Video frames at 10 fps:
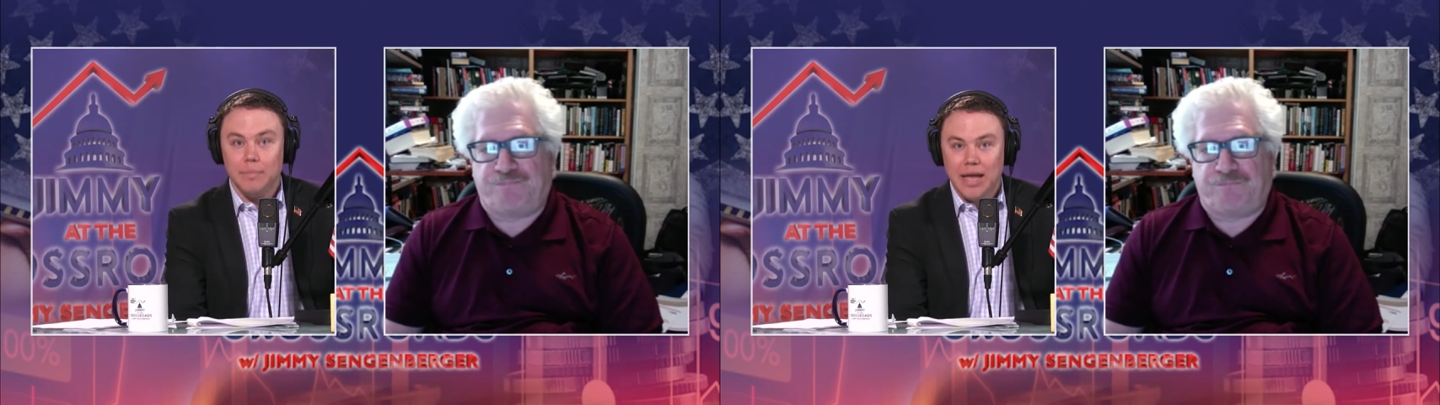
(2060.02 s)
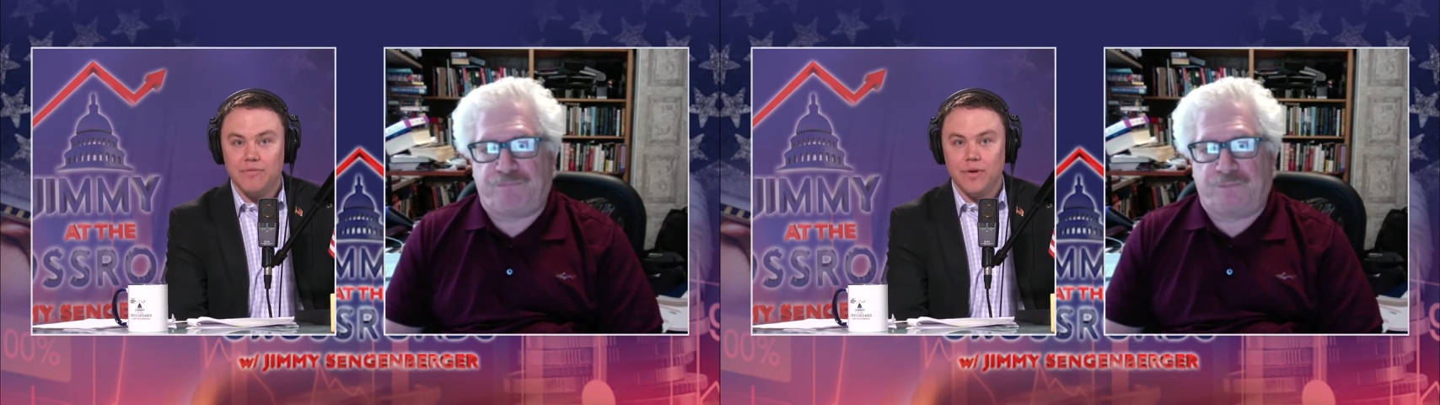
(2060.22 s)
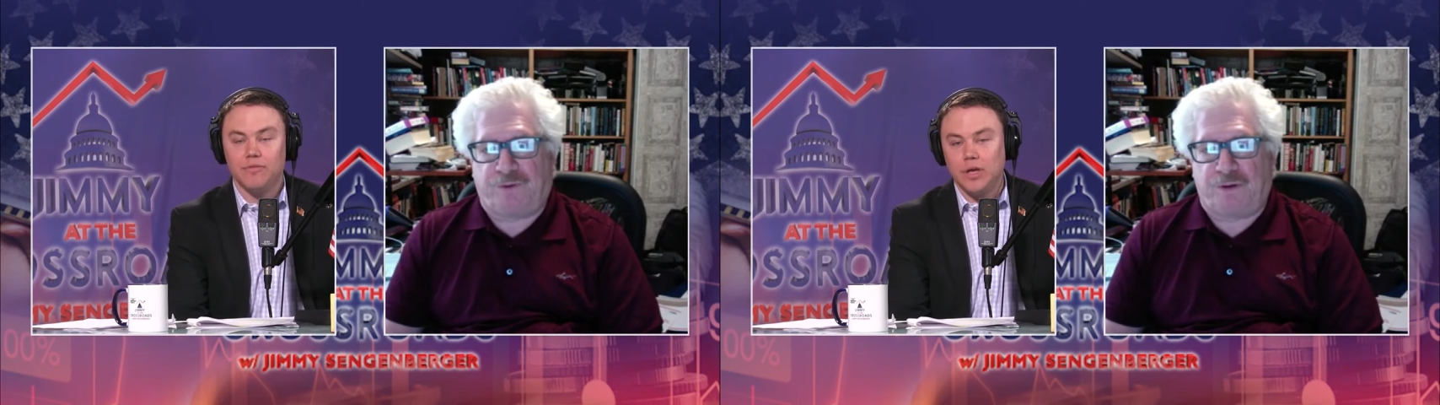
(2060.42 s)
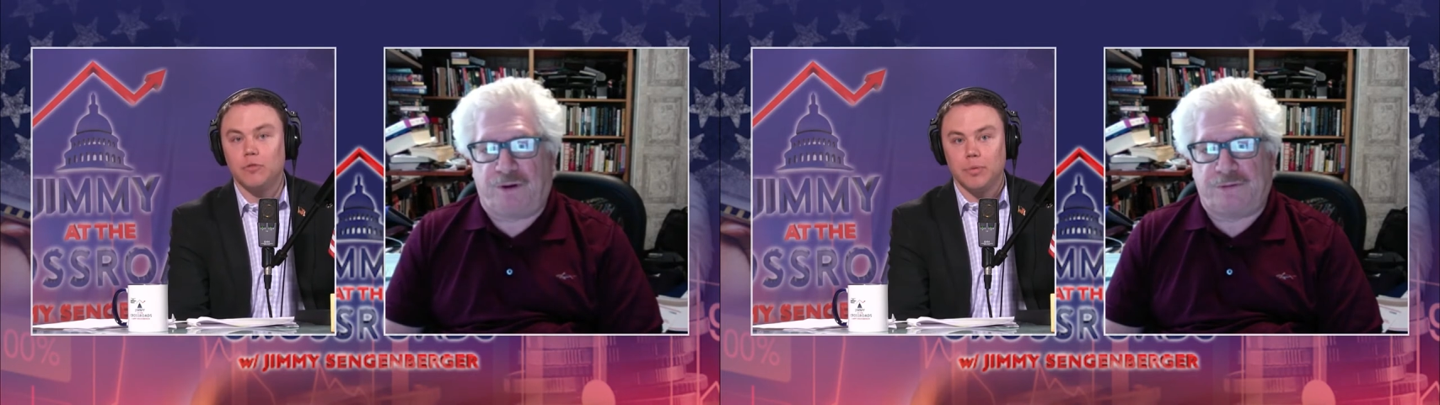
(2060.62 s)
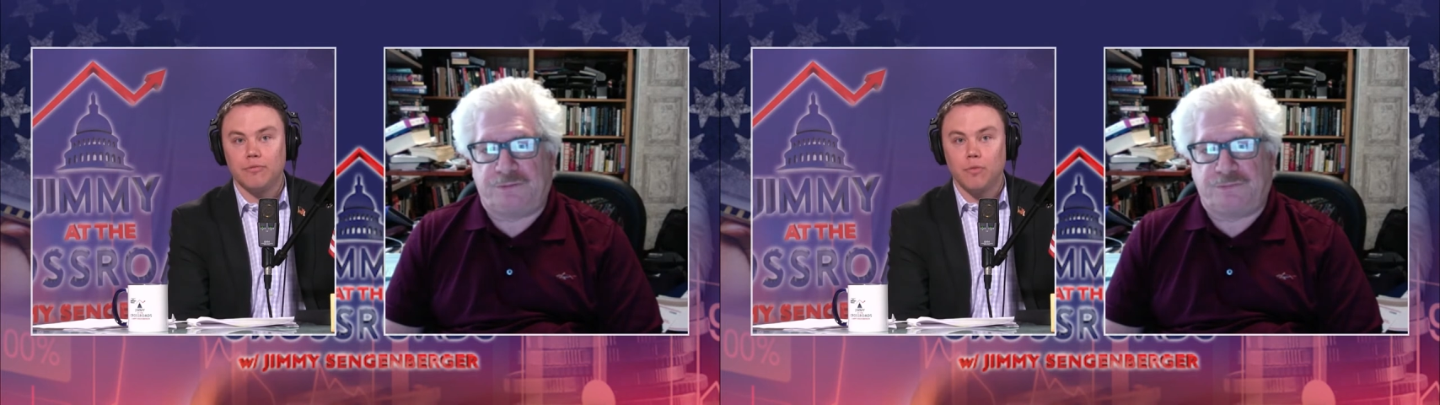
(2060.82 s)
Speaker 1: May
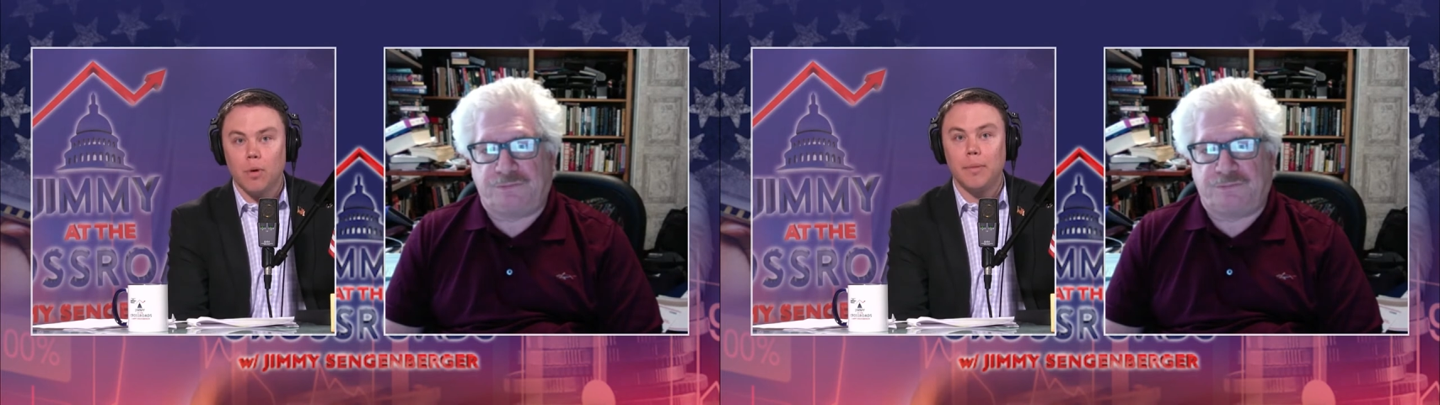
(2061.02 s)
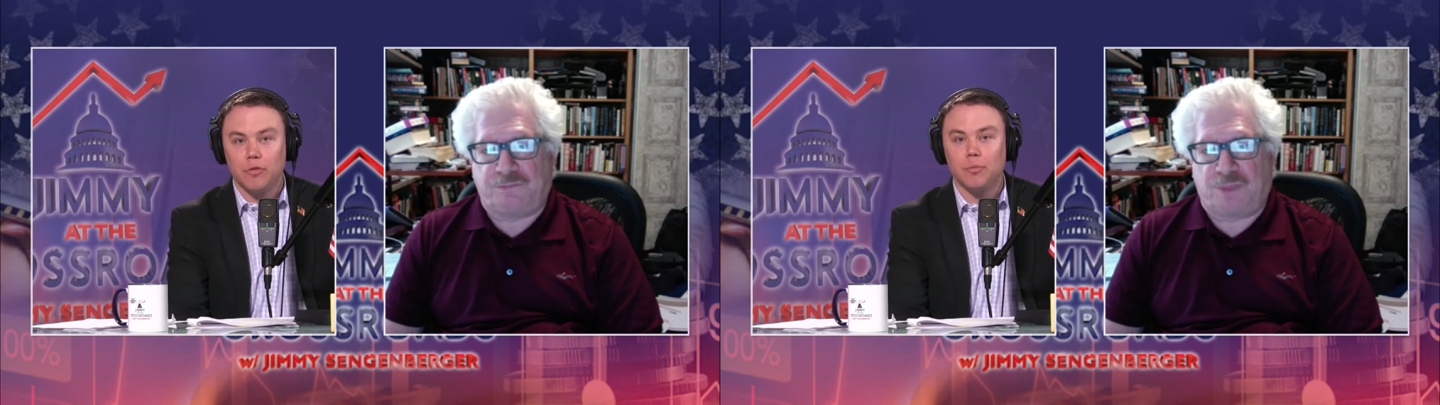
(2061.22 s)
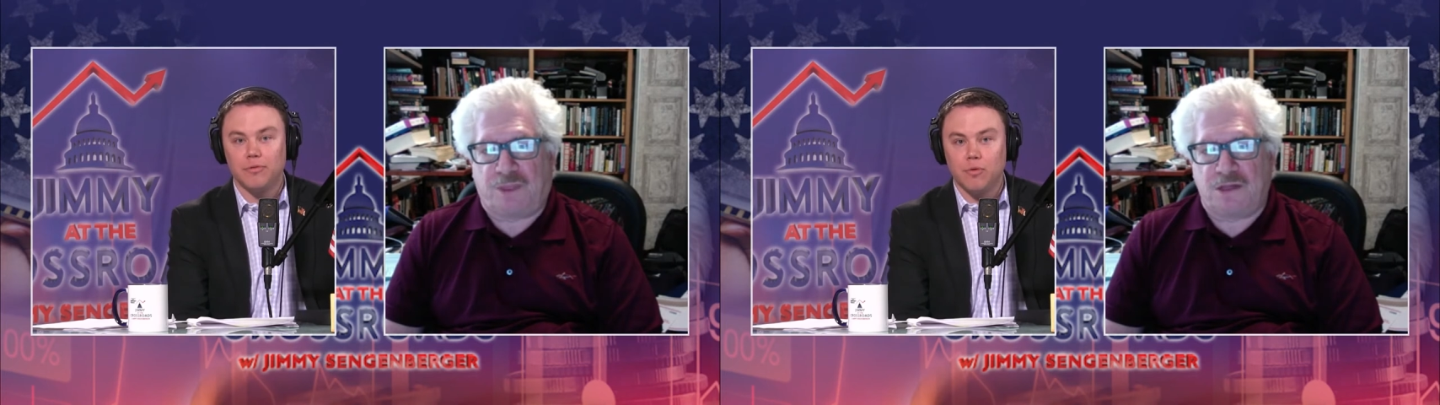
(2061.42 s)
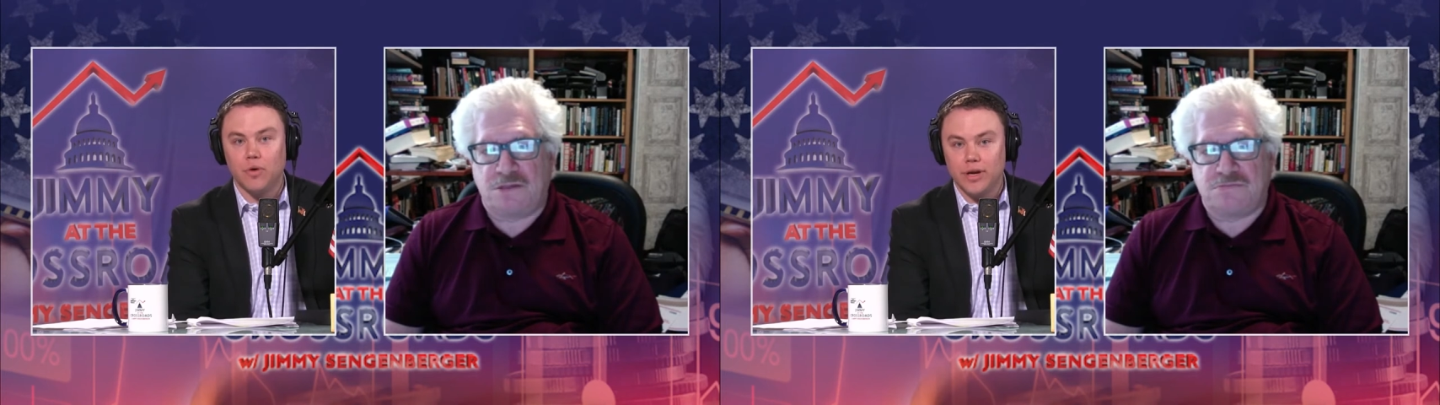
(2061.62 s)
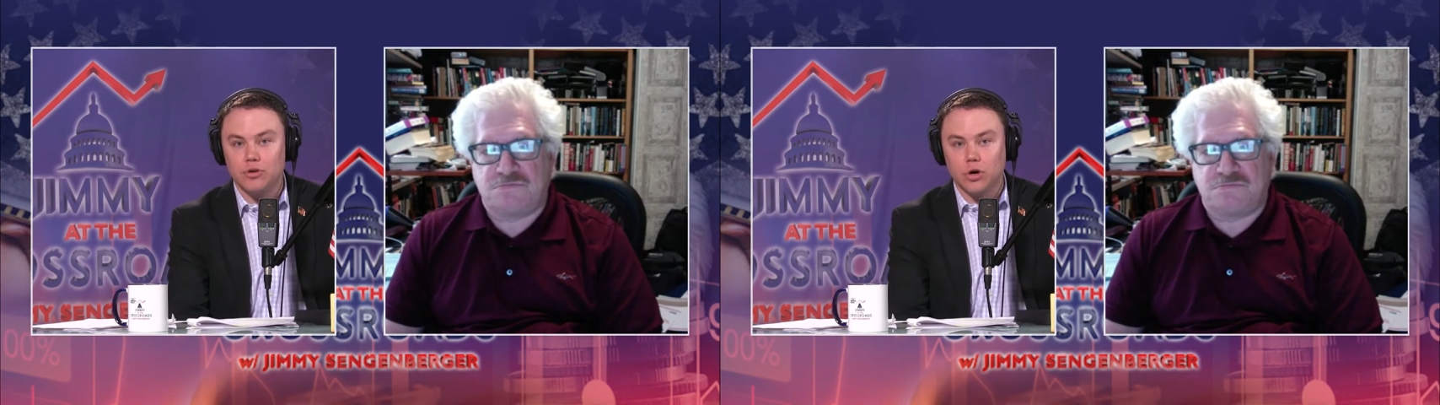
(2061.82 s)
15th, before a month
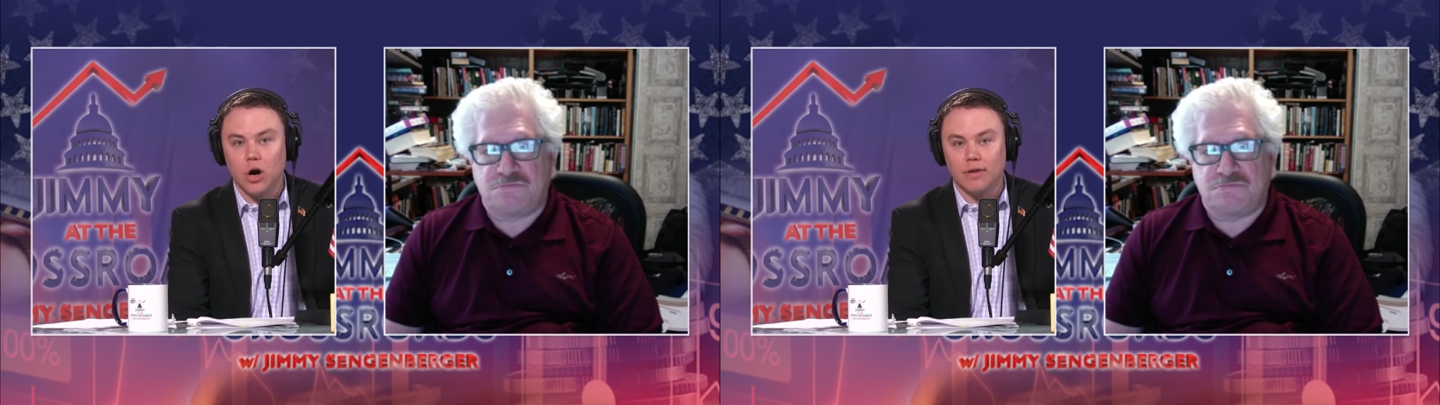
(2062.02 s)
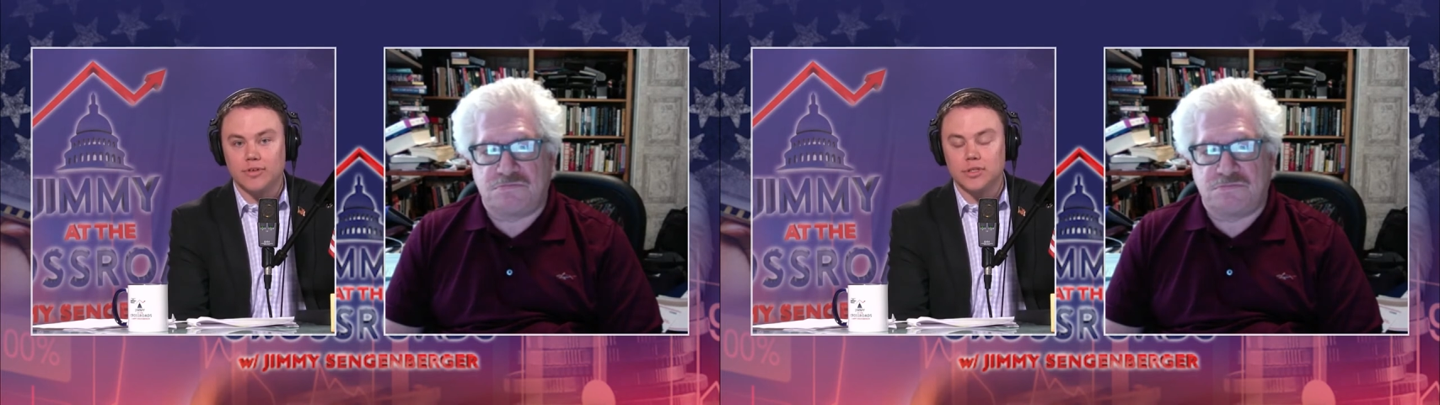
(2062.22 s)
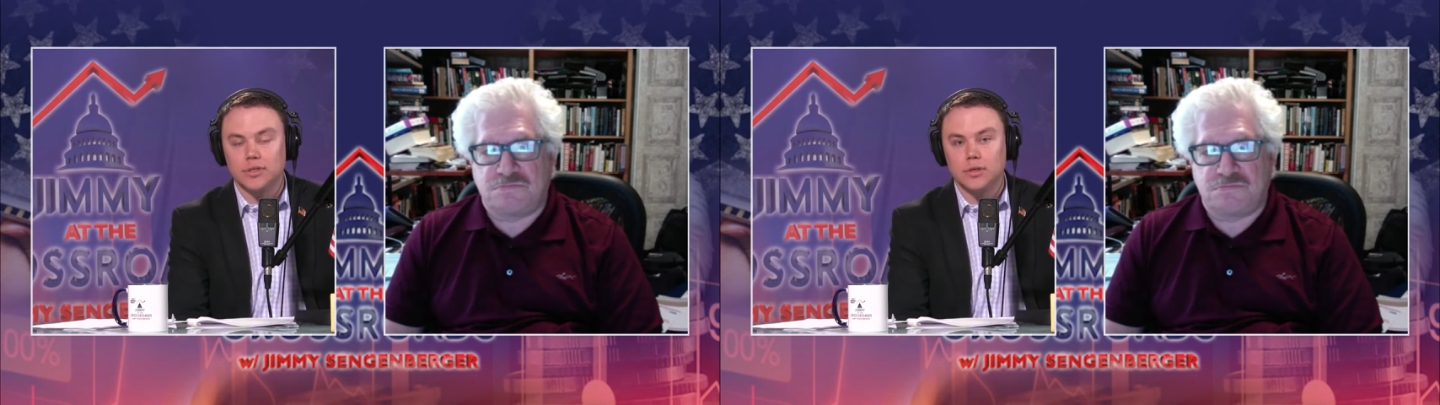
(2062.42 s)
before he took office.